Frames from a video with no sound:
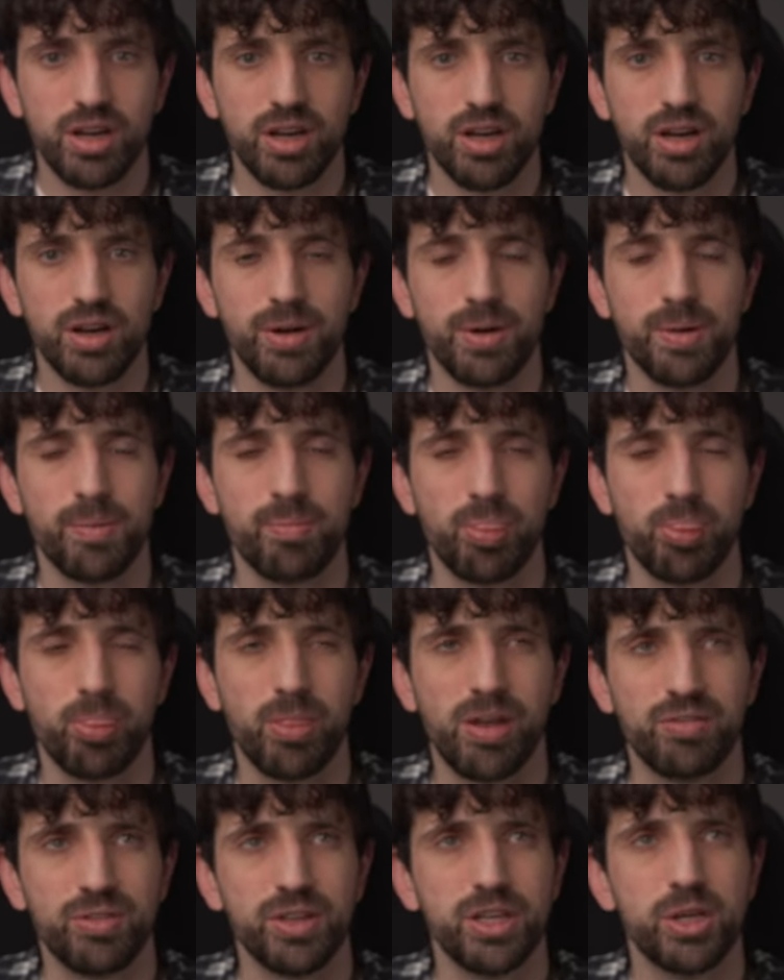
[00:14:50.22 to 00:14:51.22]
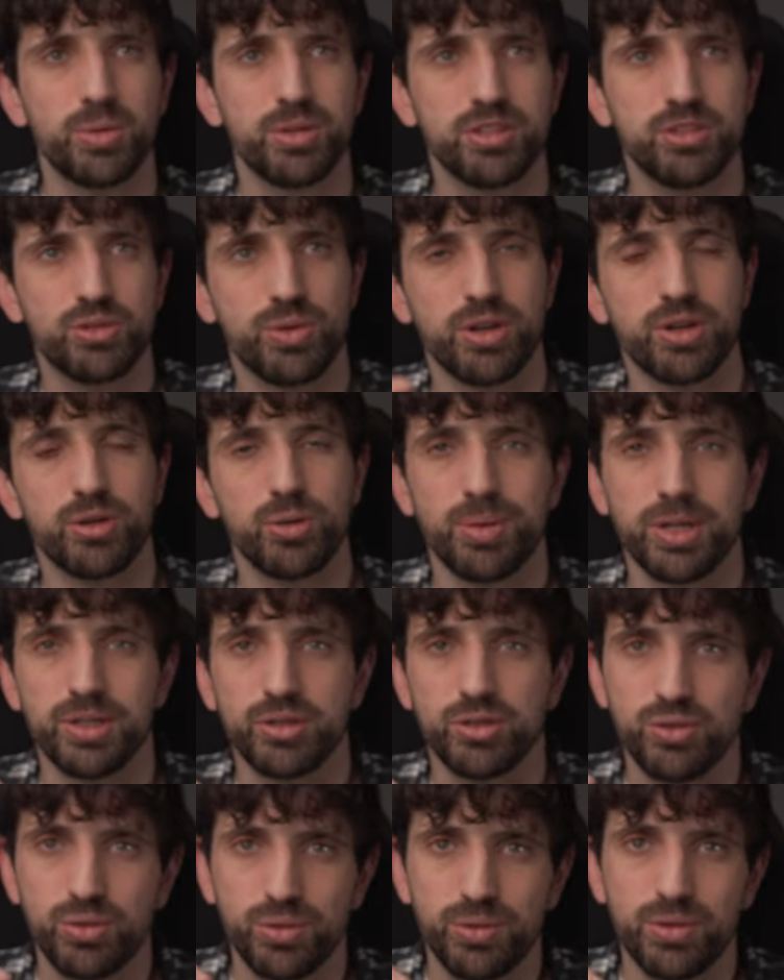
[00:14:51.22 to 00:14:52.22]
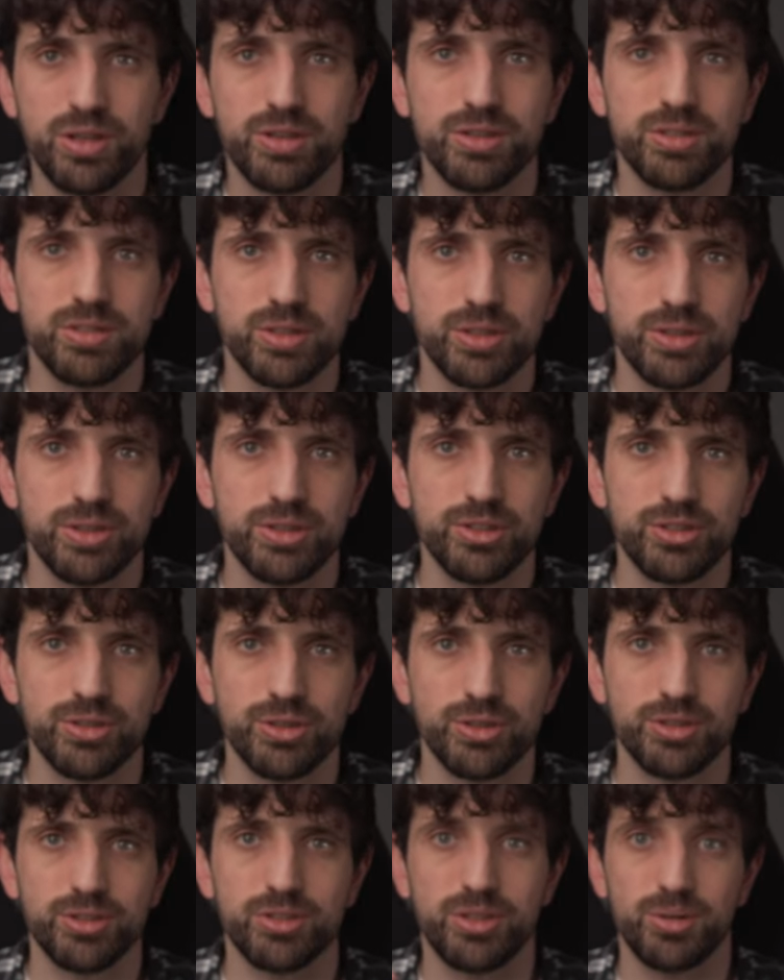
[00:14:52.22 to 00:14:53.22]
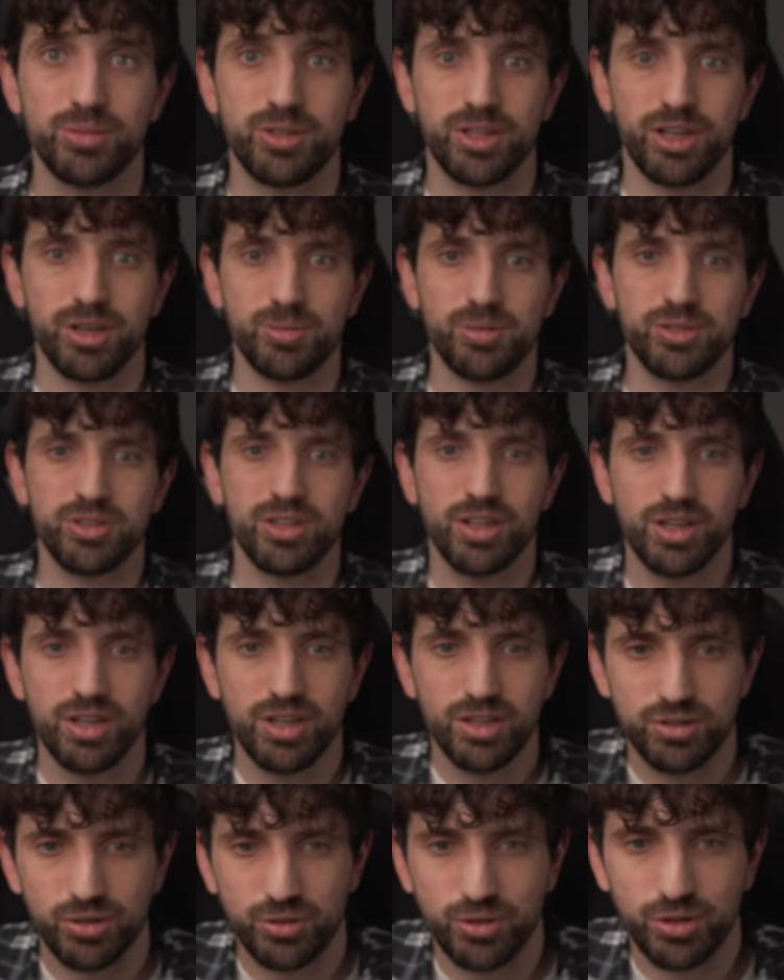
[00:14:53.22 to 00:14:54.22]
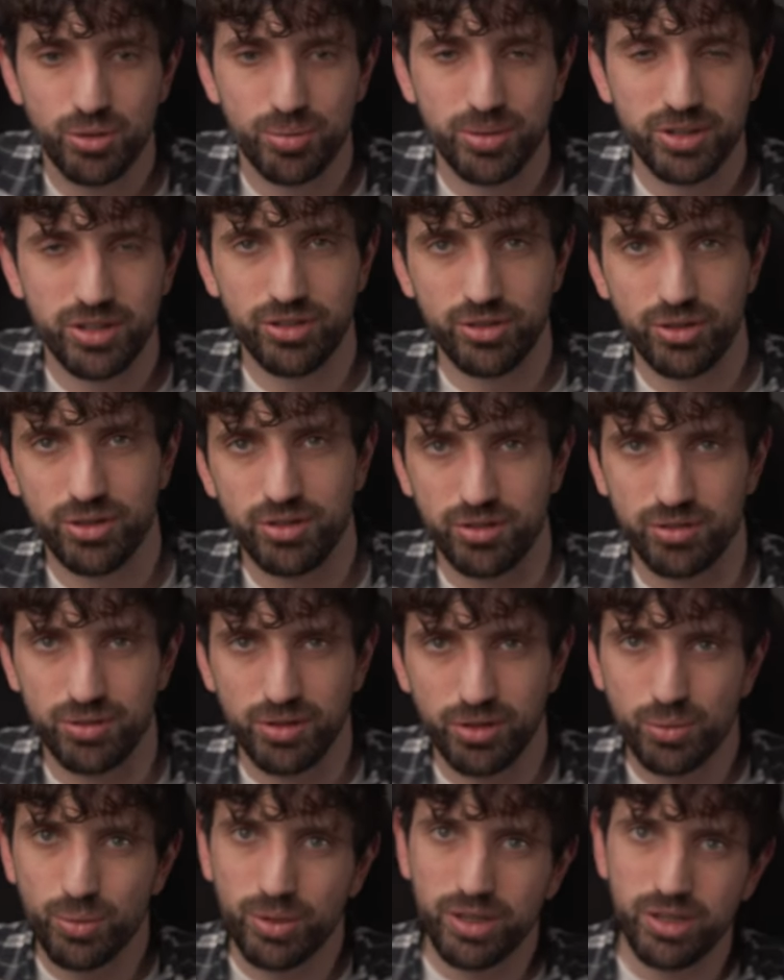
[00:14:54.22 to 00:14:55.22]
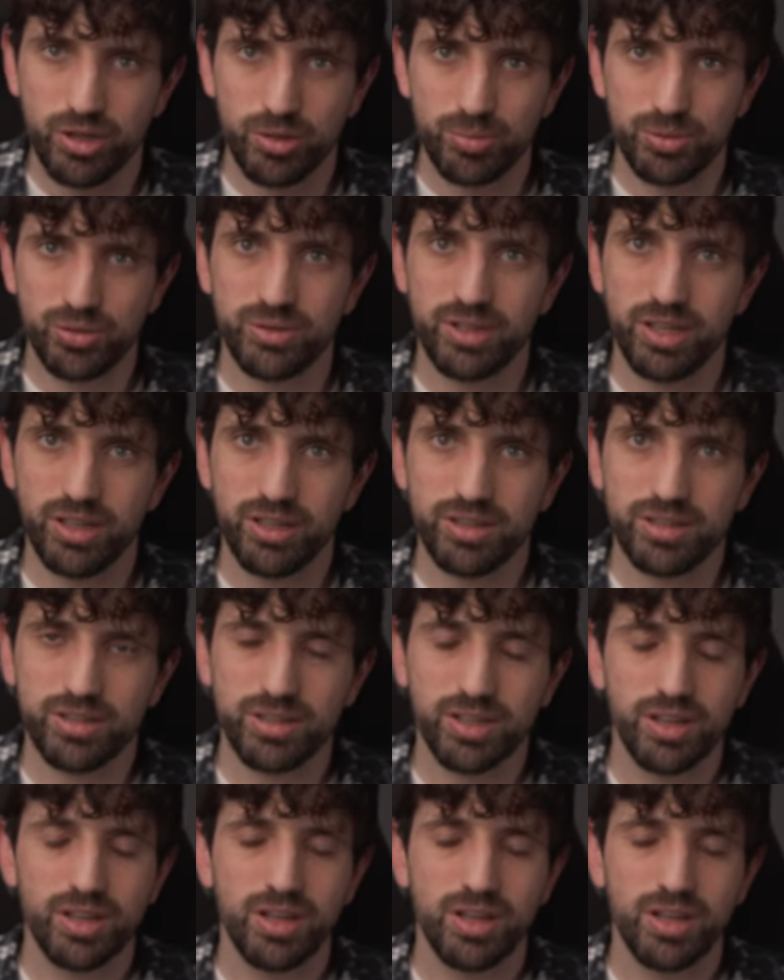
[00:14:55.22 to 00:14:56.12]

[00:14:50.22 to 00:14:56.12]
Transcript: I think it was trained about 2 years ago. So sometimes the documentation is not really up to date.